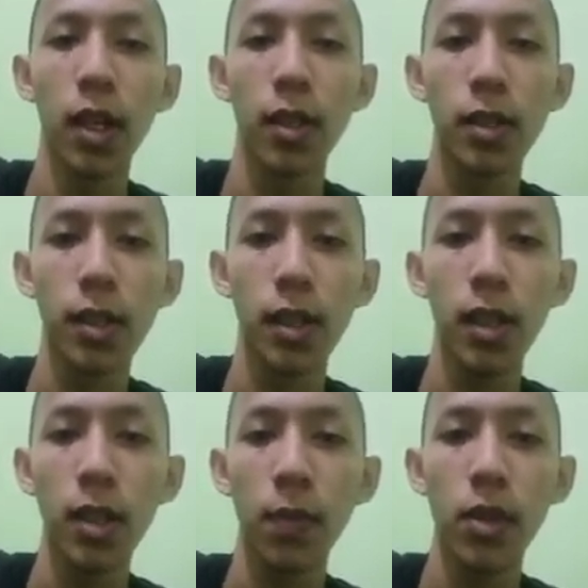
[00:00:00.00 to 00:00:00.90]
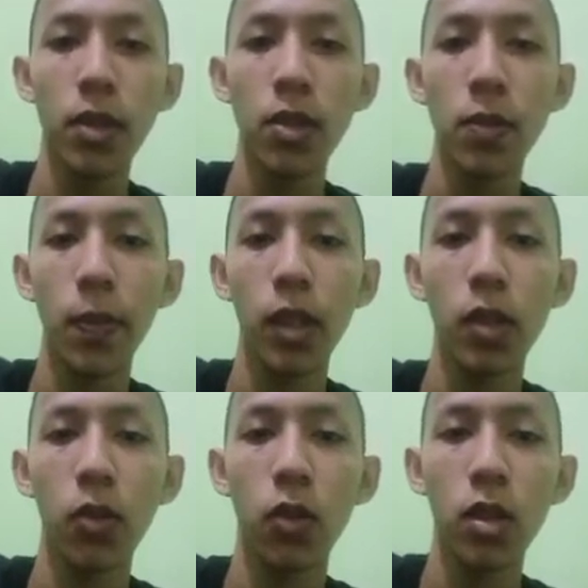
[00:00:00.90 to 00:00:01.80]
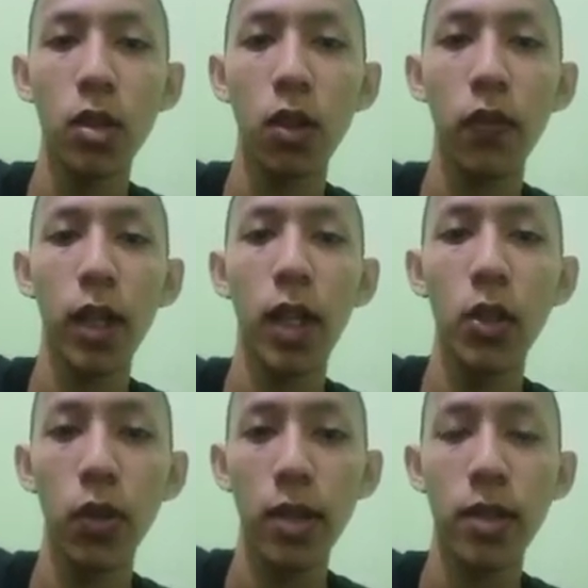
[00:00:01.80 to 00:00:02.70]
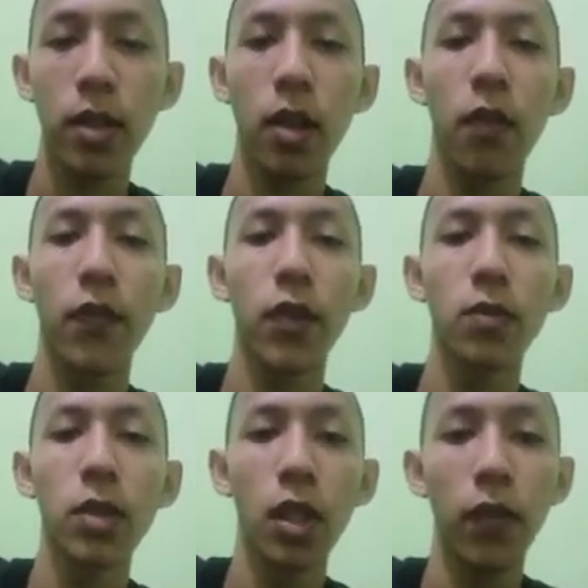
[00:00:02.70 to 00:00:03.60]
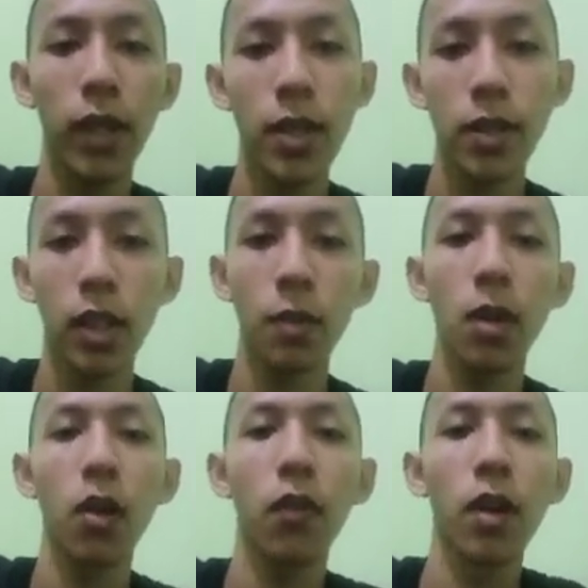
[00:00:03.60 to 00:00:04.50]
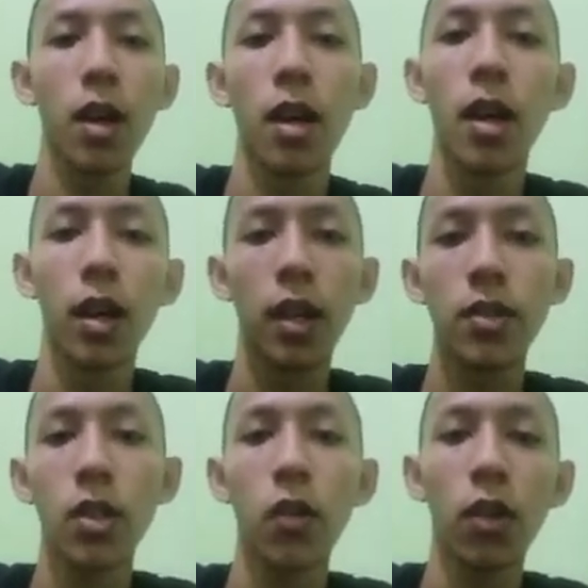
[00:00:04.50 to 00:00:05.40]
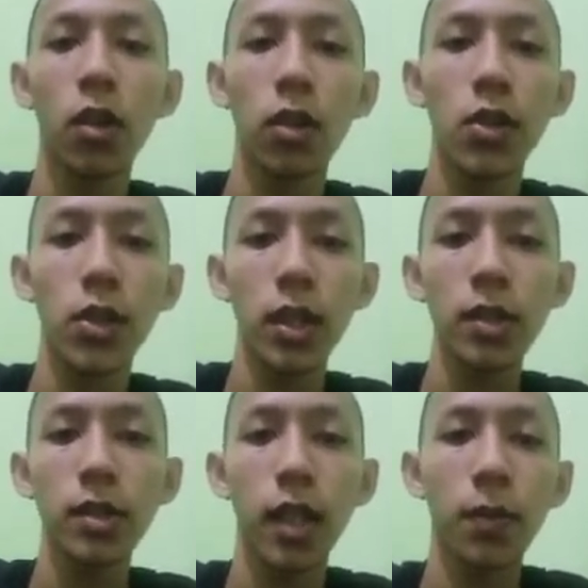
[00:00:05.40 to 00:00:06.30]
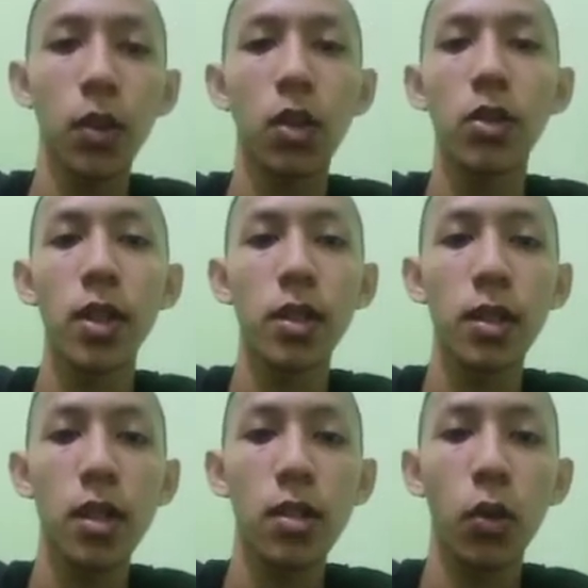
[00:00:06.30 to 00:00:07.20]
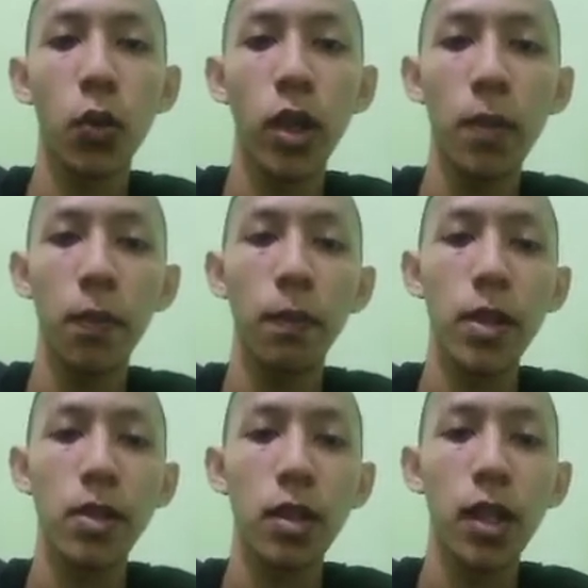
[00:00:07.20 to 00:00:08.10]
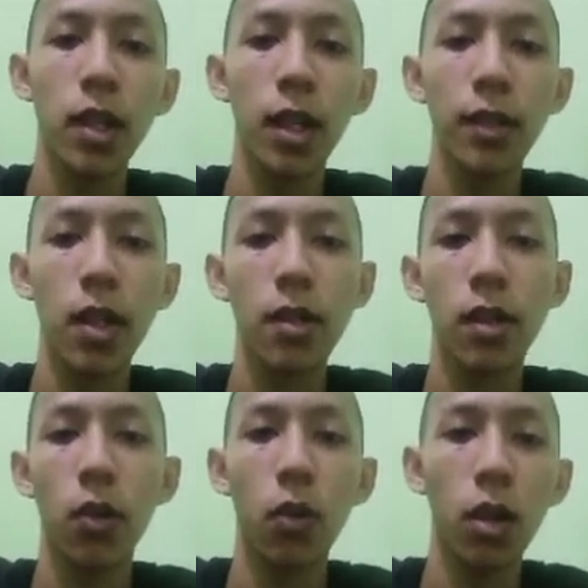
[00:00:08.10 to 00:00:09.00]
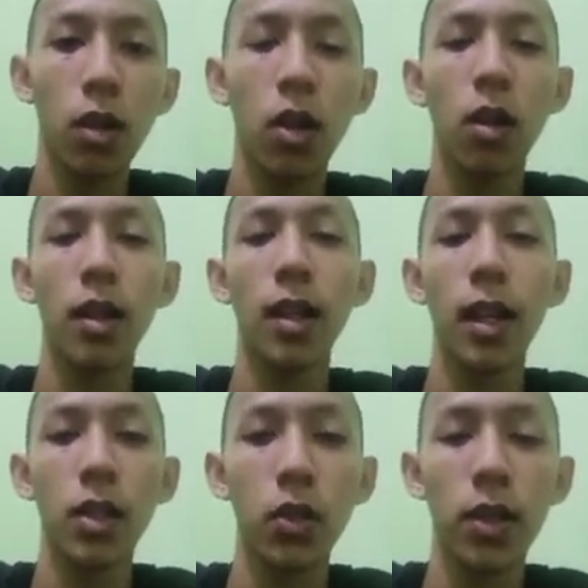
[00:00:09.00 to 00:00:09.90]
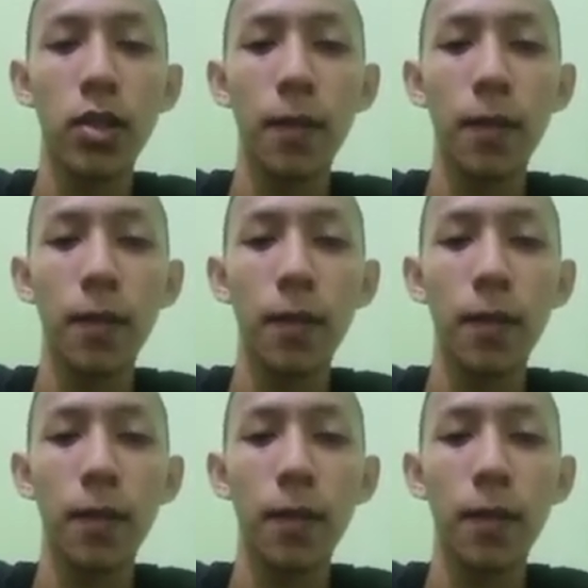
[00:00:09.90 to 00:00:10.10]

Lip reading: A person speaks the word of a language from the definition above. It shows conclusion that pronunciation is the way person utters a word or a language.